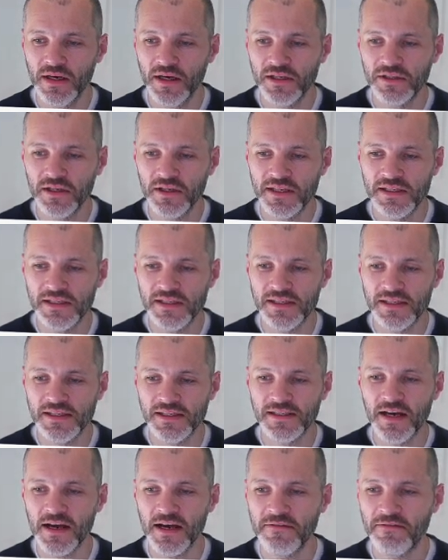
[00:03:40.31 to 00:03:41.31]
So this is a
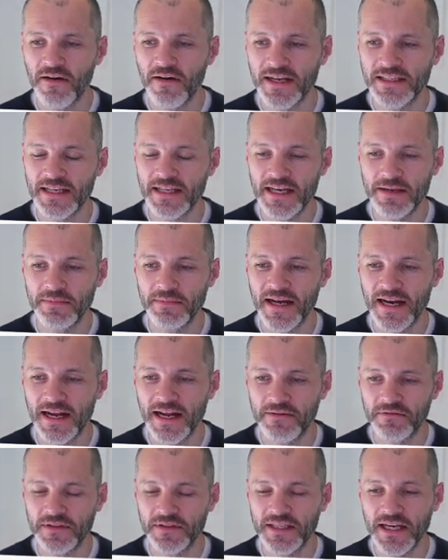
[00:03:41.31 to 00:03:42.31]
sci-fi themed
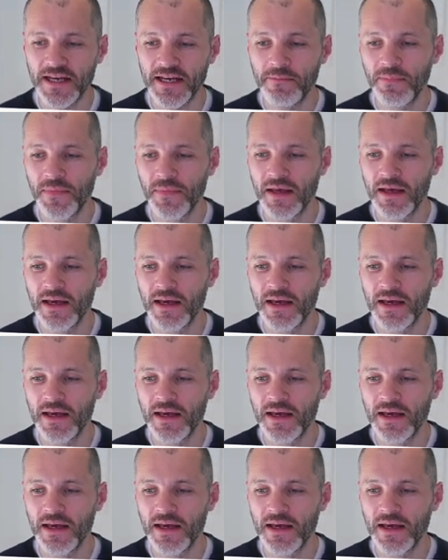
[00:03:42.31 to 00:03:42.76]
NFT.